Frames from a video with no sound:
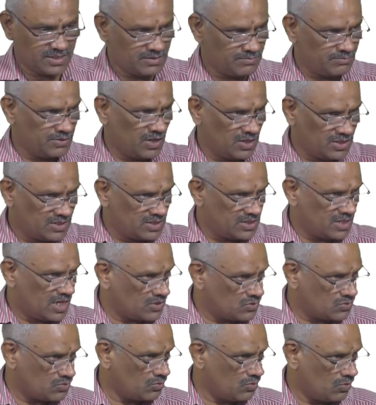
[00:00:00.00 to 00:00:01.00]
because it
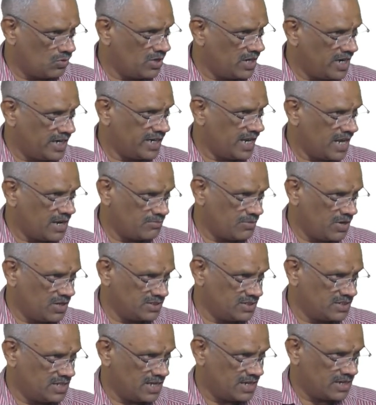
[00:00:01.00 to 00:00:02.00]
has to hold entire
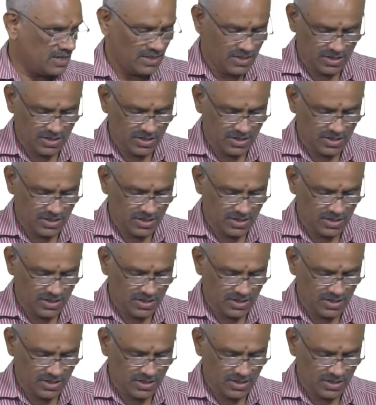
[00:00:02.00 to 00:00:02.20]
mass there.